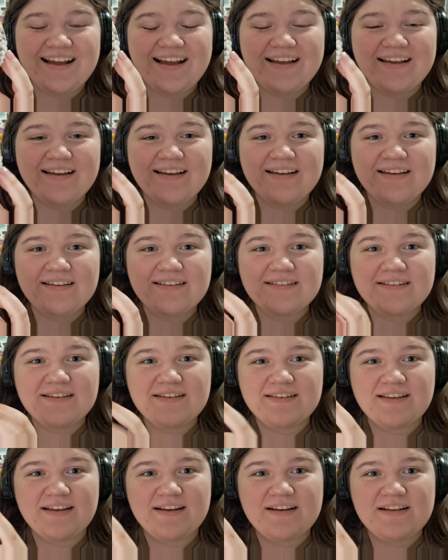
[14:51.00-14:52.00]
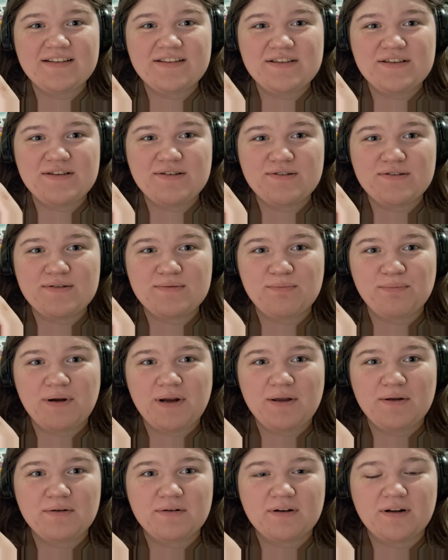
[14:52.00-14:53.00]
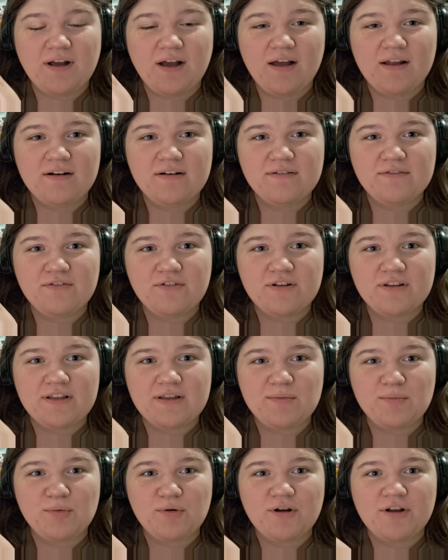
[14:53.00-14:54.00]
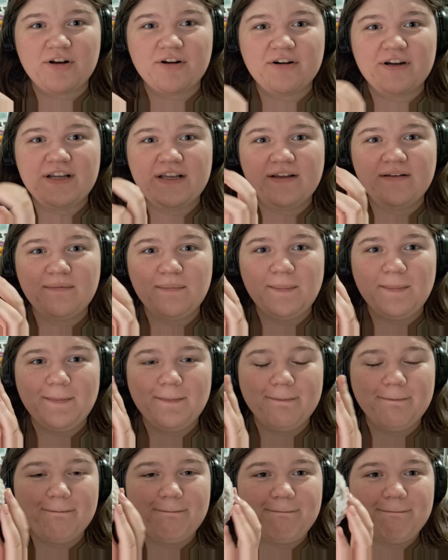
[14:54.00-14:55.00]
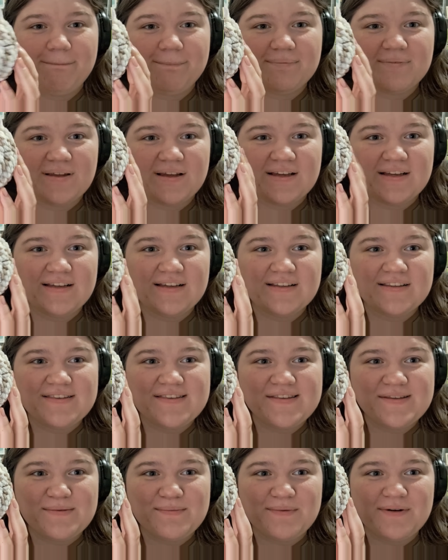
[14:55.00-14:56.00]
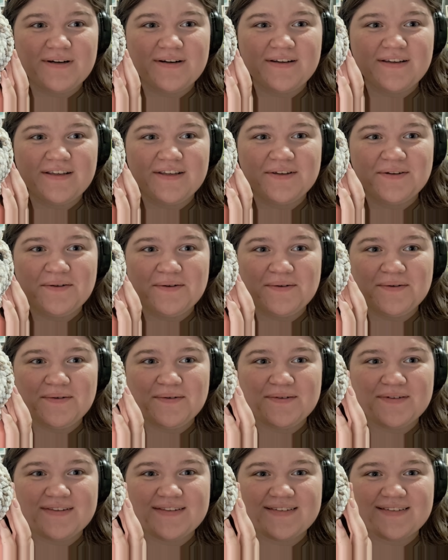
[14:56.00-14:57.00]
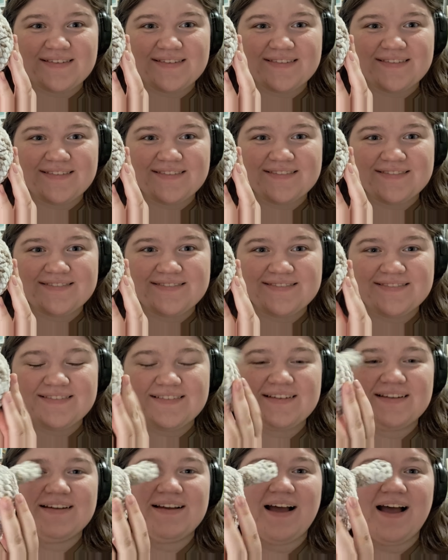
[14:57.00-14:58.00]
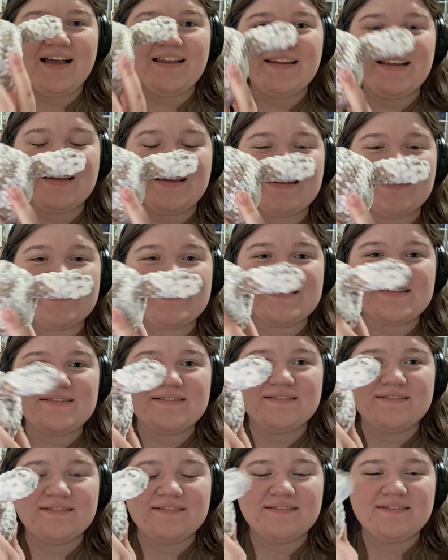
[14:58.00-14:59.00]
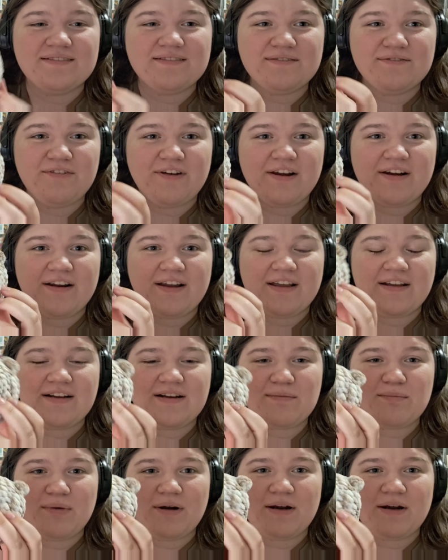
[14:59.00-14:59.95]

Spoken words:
I decided to use brown cotton for the embroidery. It's super cute. I like this variegated